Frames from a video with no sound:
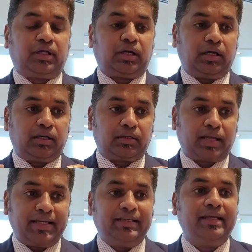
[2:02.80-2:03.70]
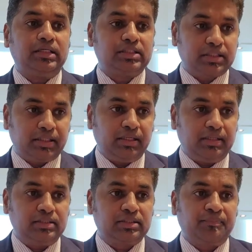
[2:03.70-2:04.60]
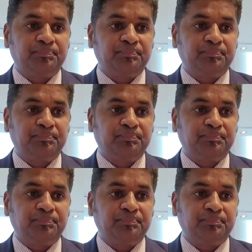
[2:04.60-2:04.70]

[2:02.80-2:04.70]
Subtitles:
writing skills,